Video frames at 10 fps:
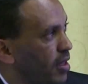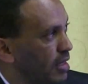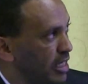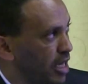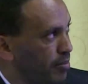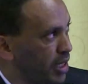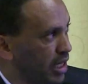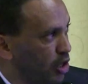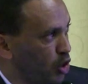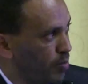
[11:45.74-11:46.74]
The same thing
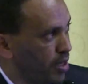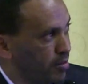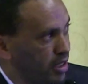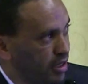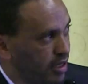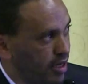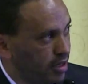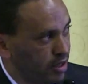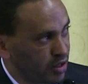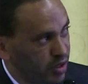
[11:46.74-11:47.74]
in Ethiopia, but in
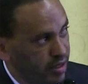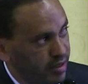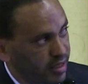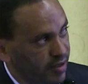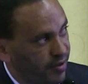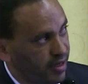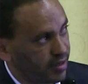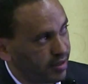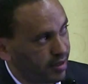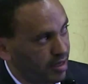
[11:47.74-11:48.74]
Kenya there is no any
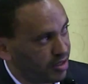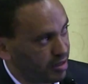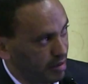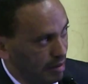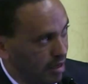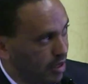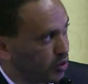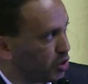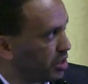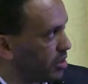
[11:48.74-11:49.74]
significant
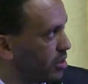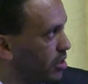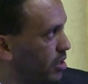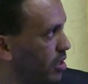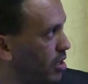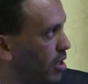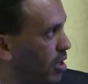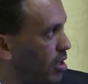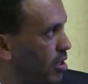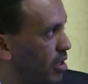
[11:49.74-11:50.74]
associations.
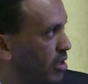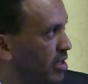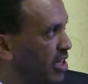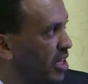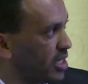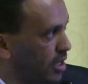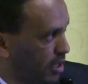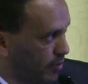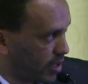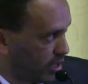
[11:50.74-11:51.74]
In the educational
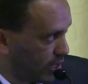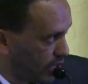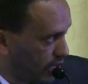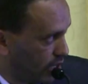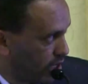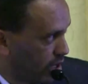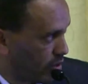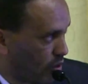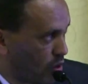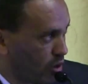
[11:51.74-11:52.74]
level,
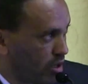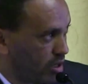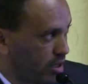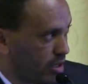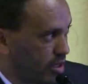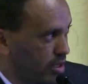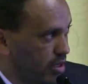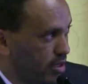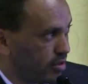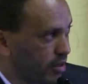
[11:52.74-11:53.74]
in all
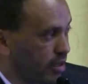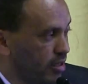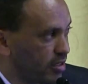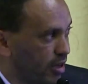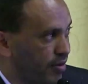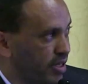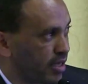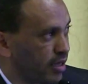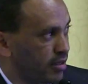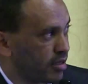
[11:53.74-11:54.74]
three East African
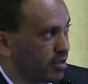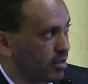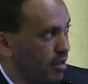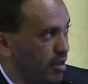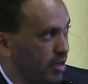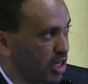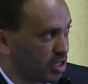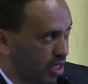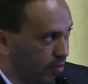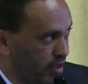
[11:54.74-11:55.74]
countries, the
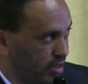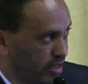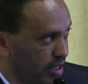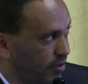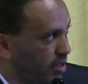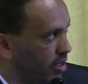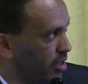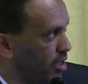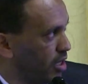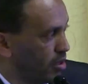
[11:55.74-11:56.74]
educational level is significant.
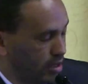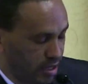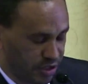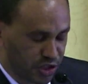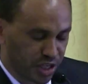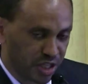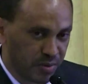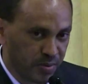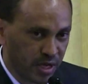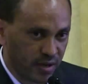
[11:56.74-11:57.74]
Educated
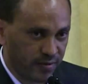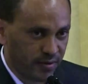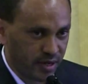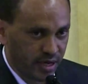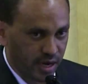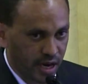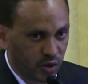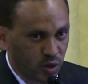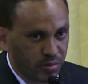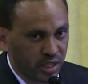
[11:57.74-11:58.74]
people have higher
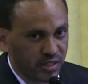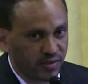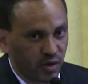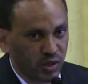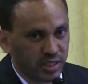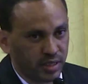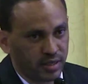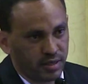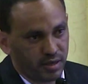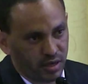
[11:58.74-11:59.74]
comprehensive knowledge than